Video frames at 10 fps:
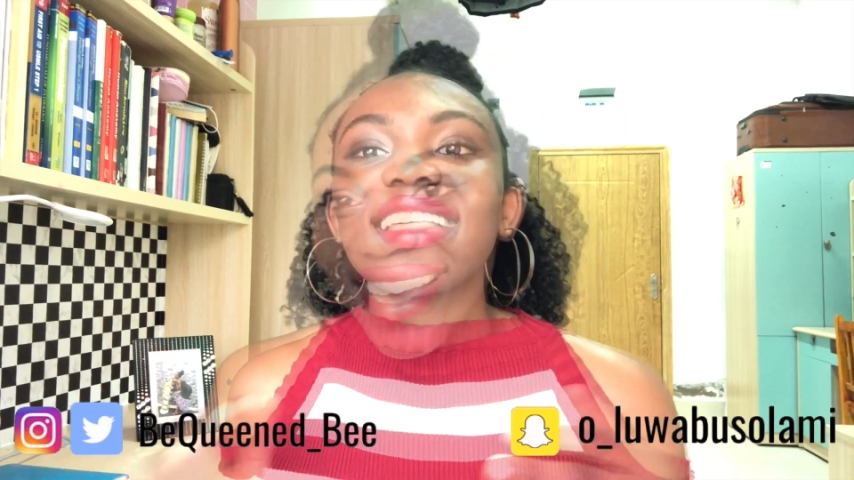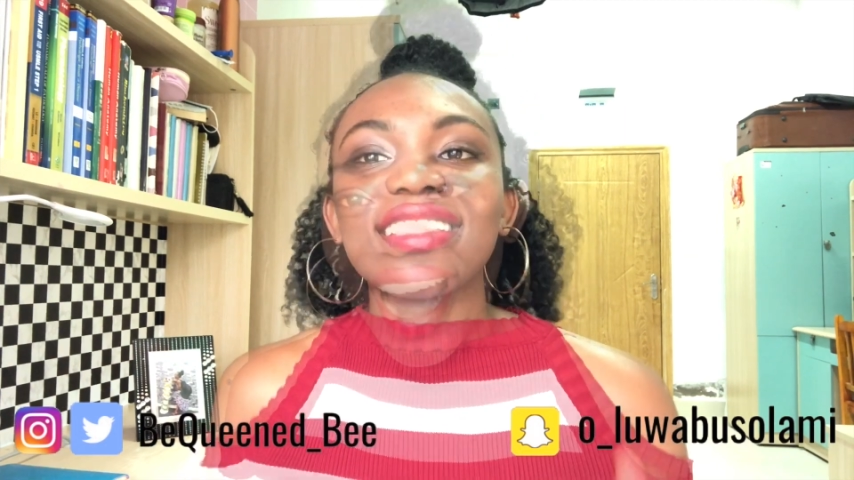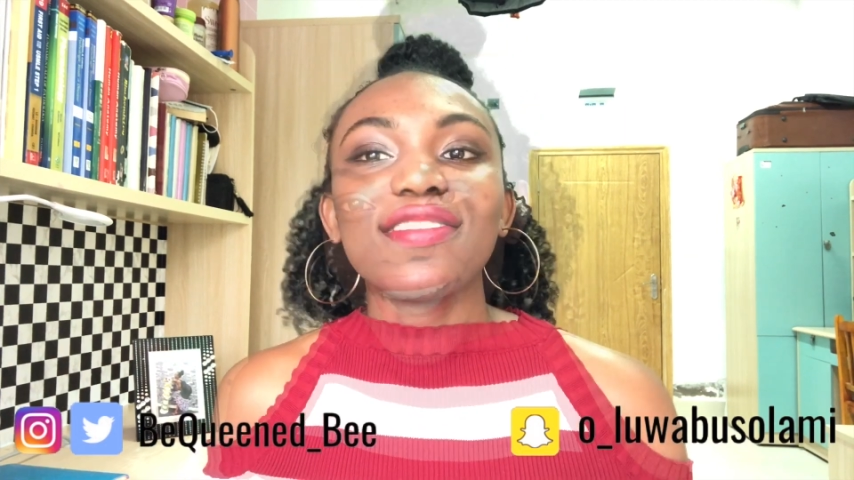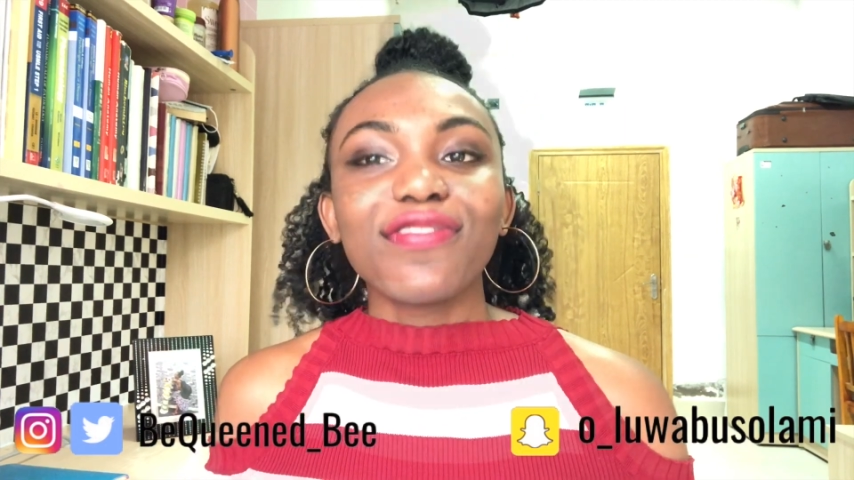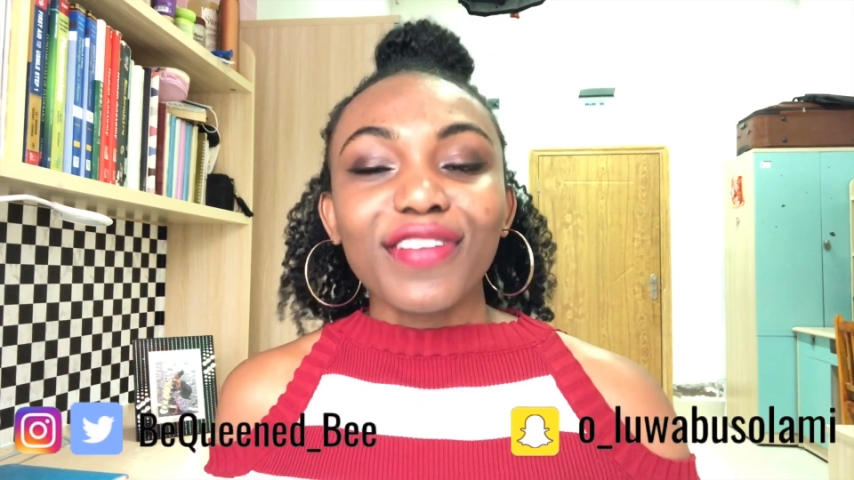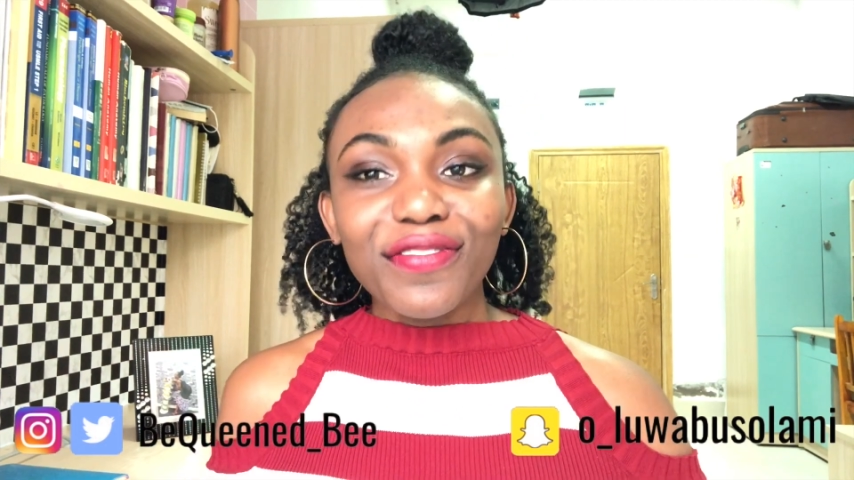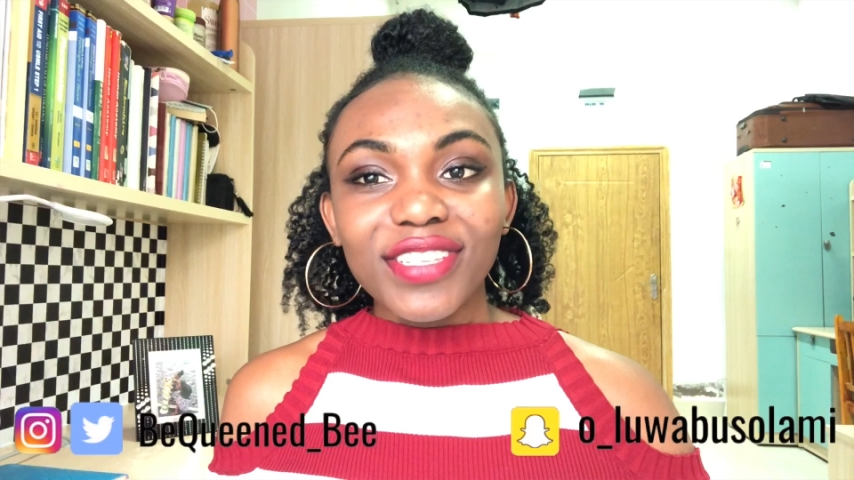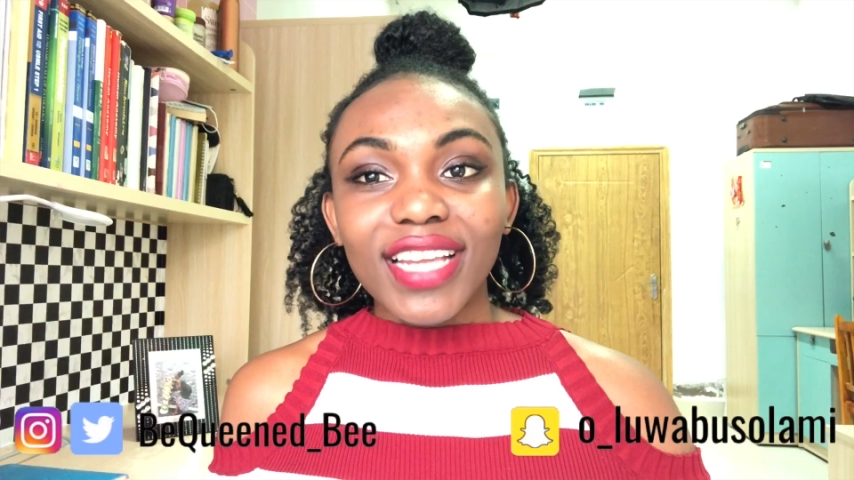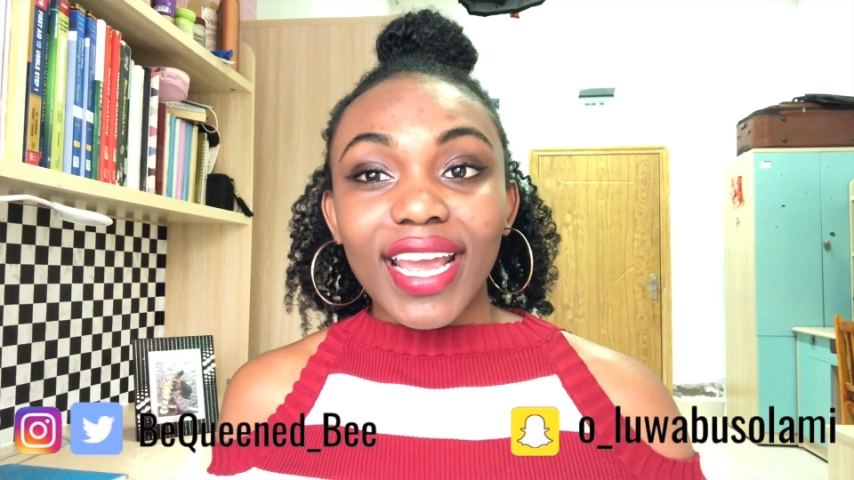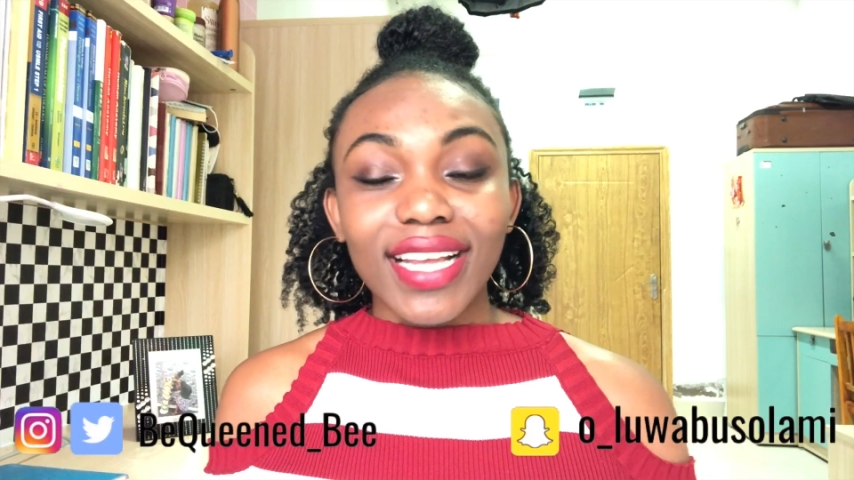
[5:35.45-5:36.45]
The fifth
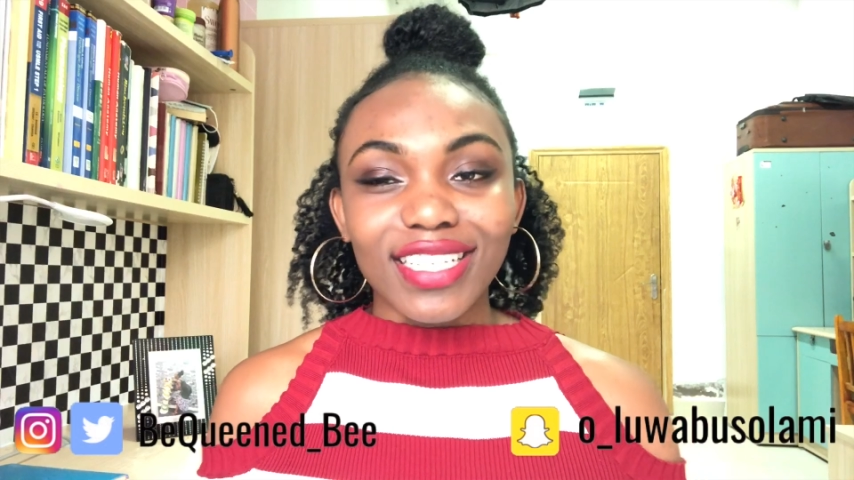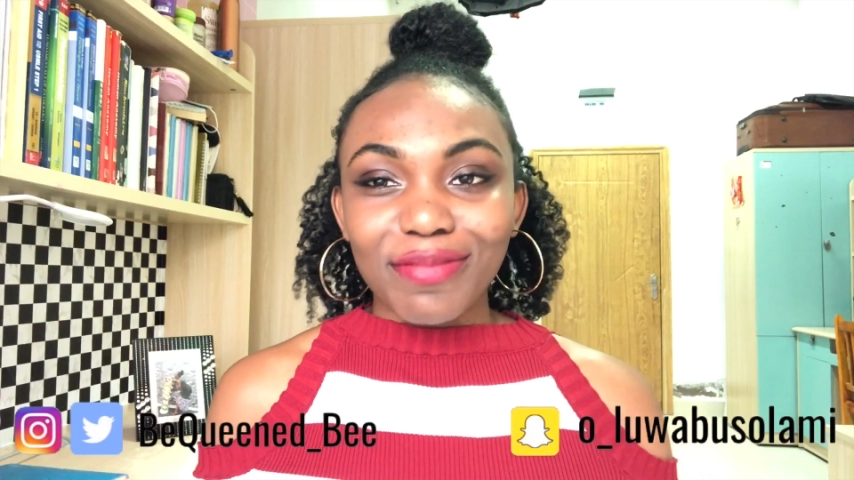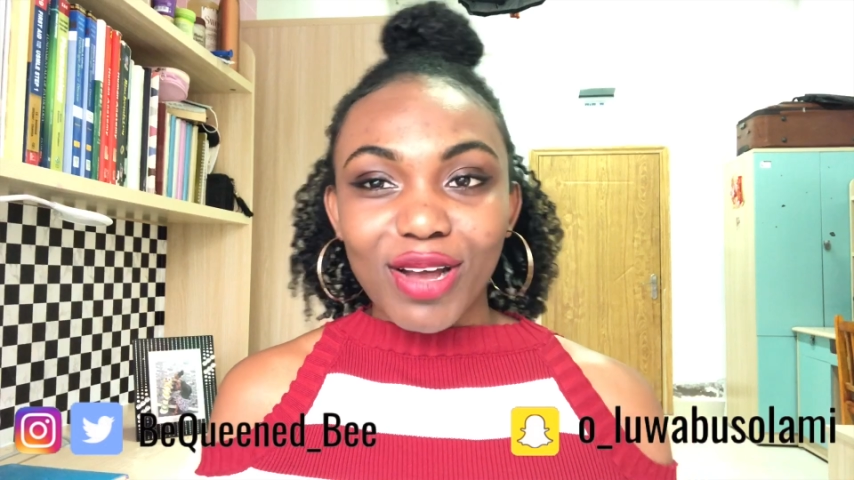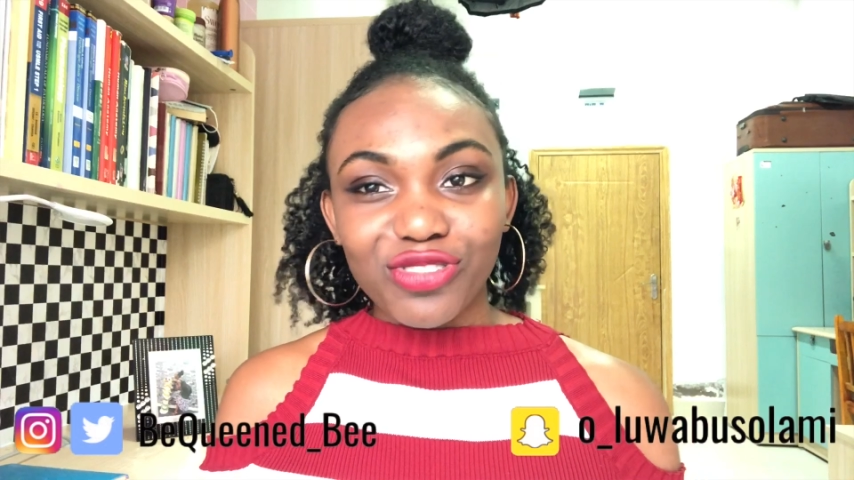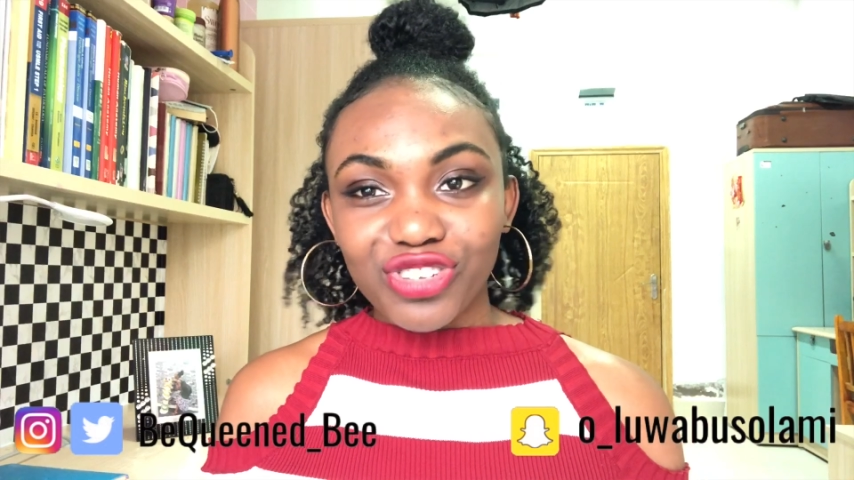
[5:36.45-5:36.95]
thing I hate about